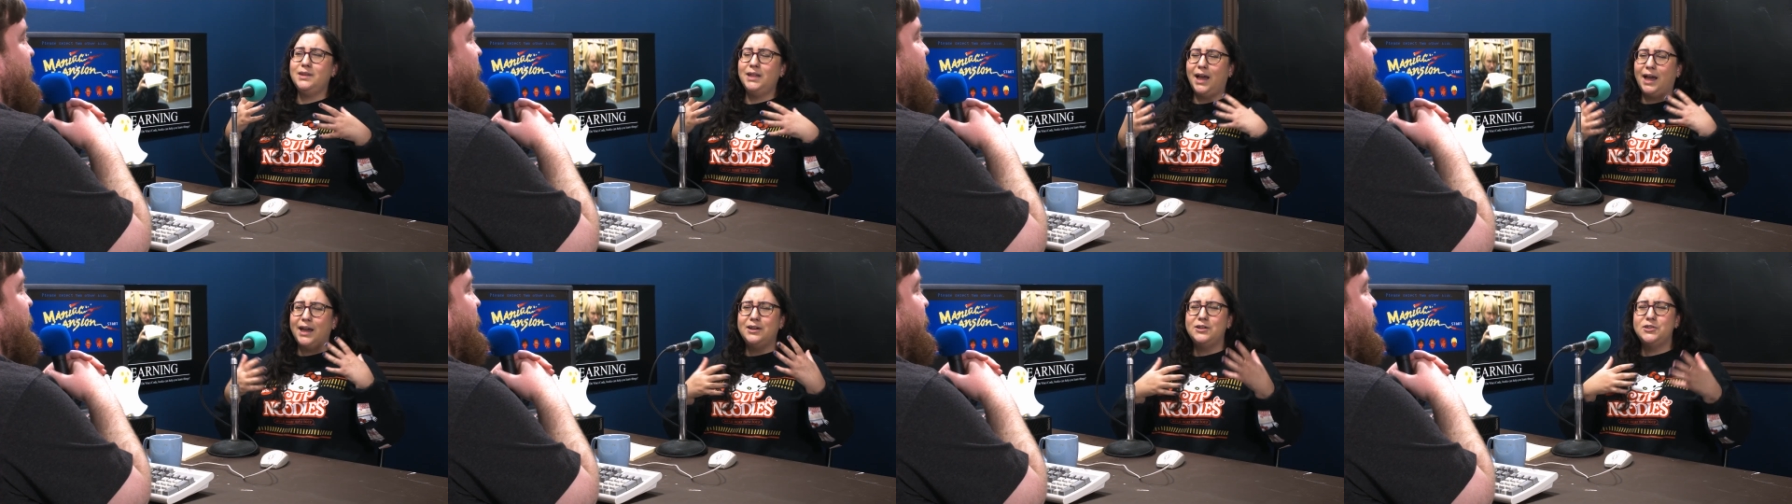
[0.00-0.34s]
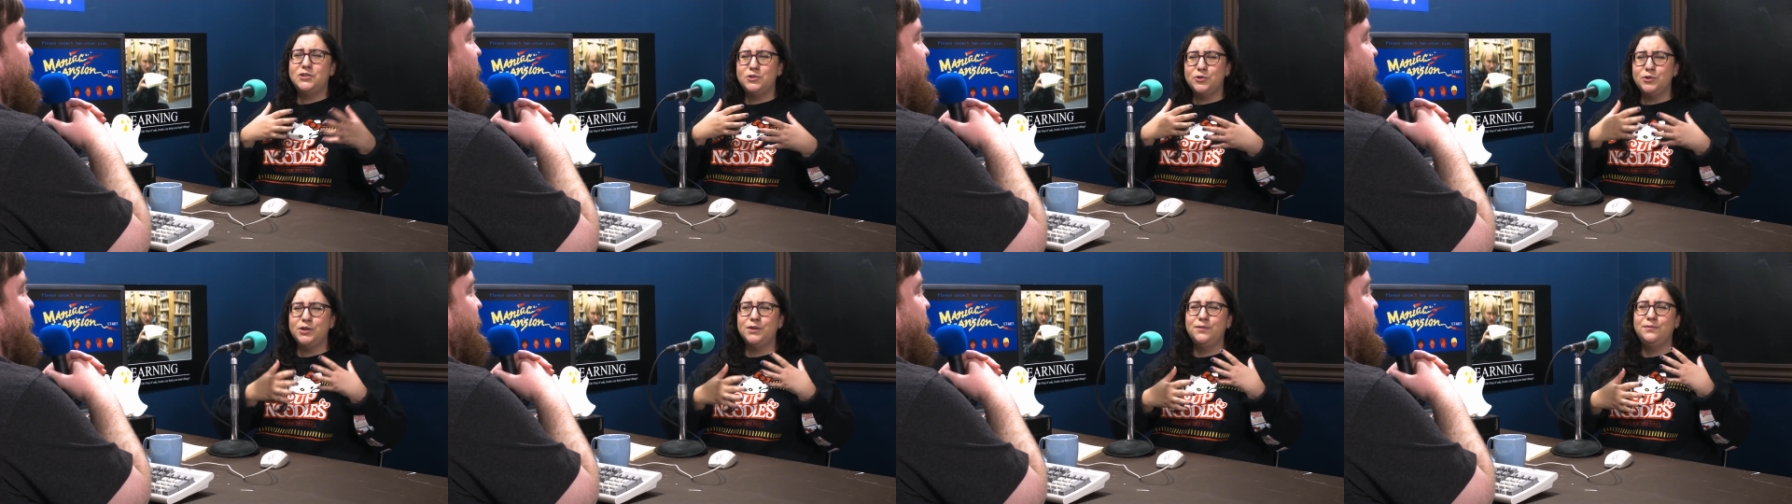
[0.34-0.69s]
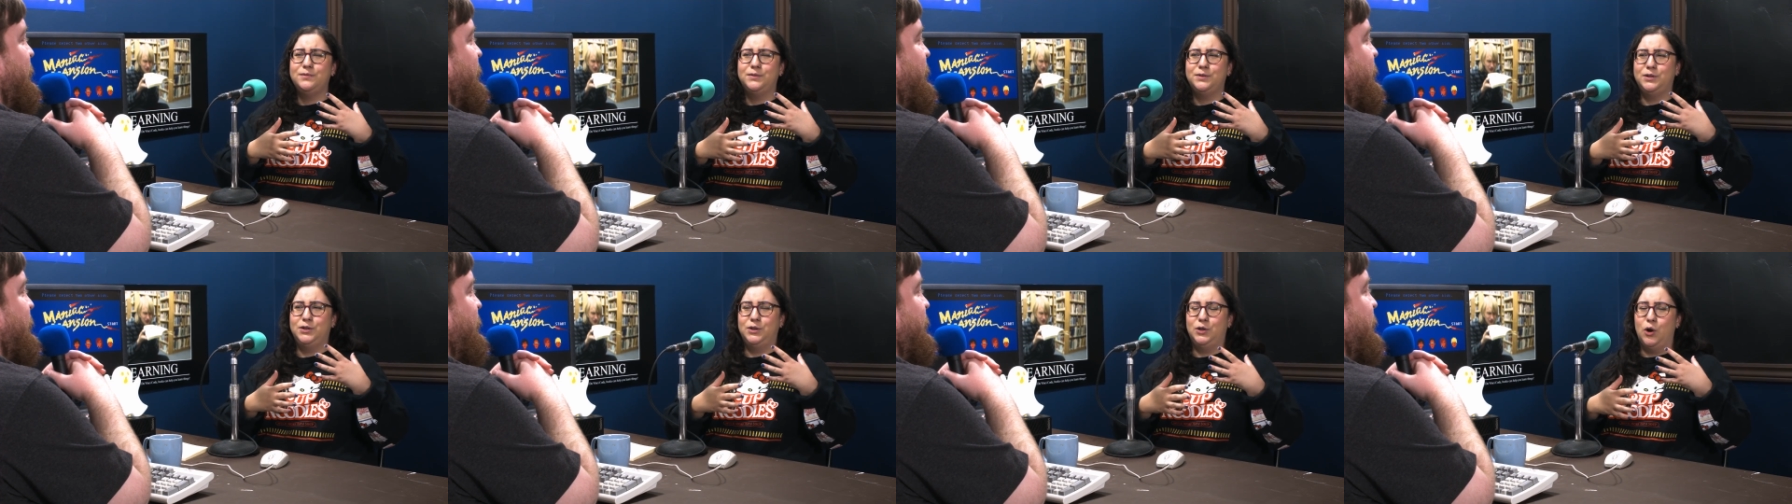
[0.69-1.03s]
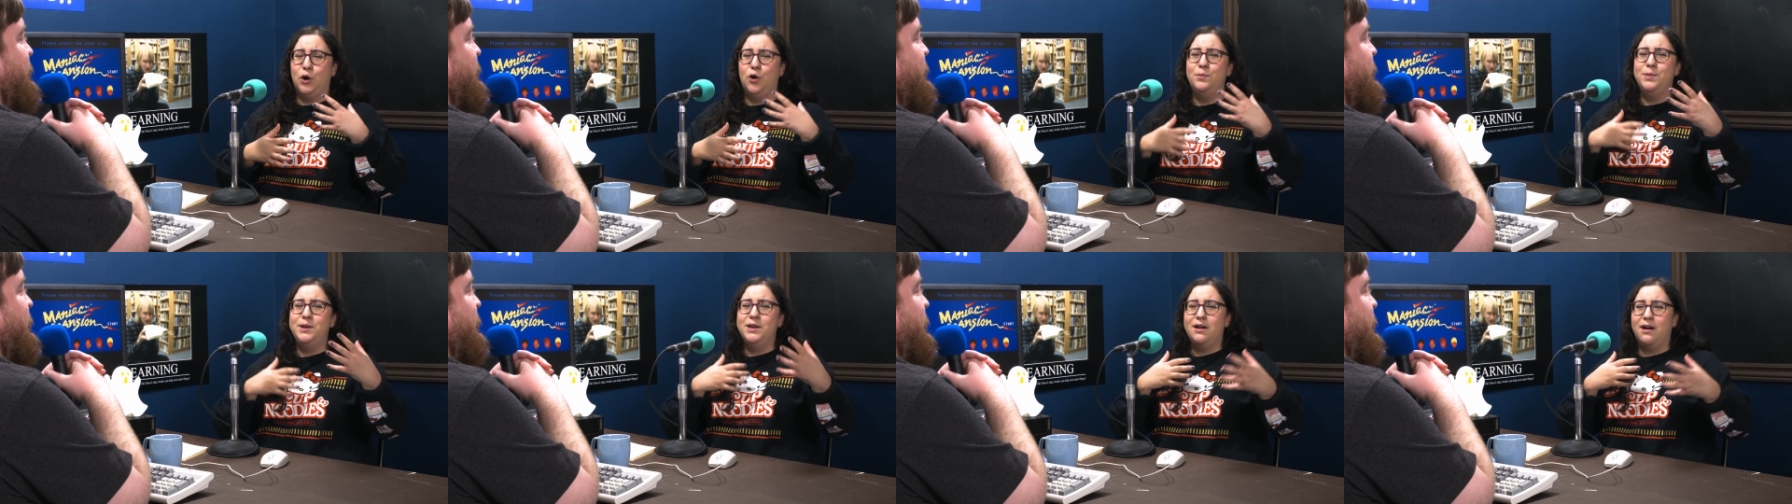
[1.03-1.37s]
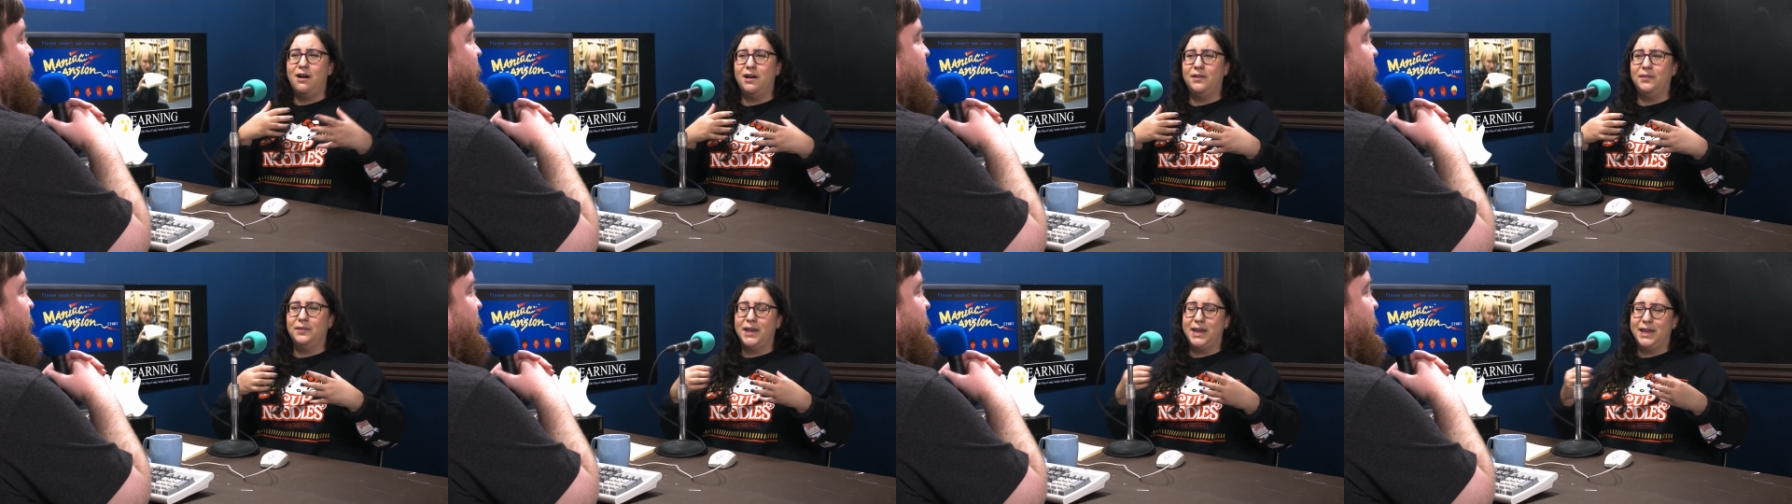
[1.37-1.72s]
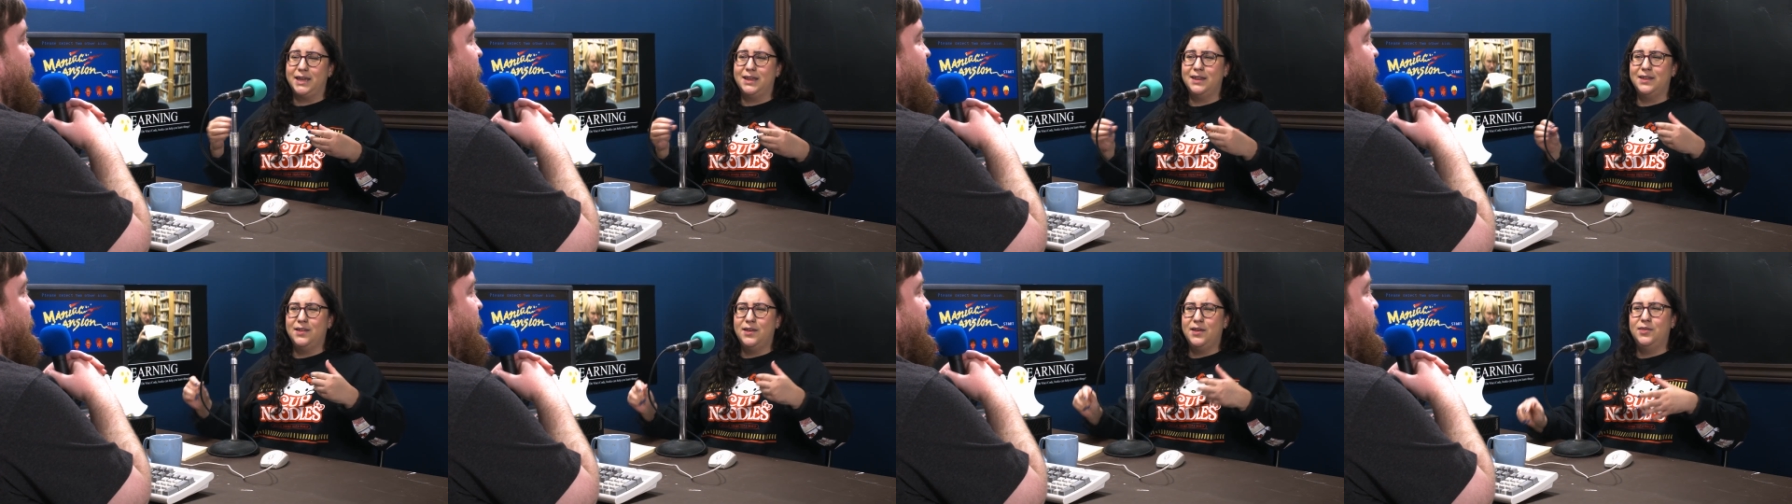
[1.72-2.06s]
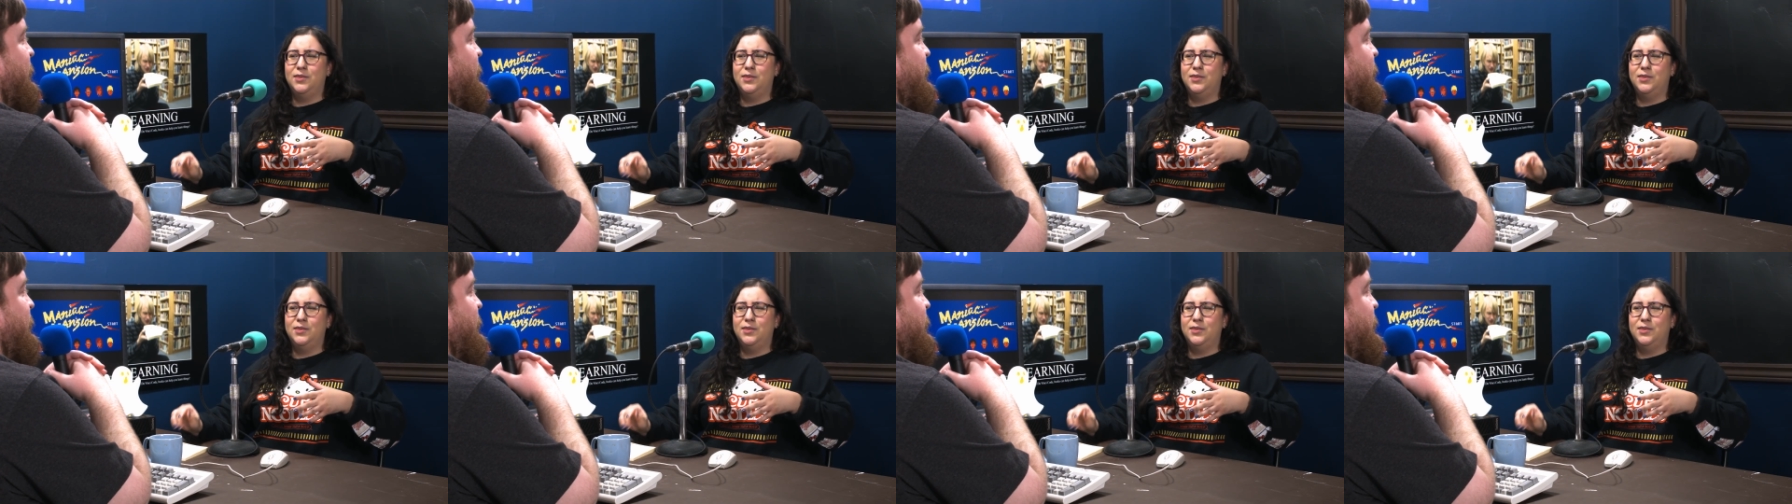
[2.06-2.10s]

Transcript: I can sort of go beyond like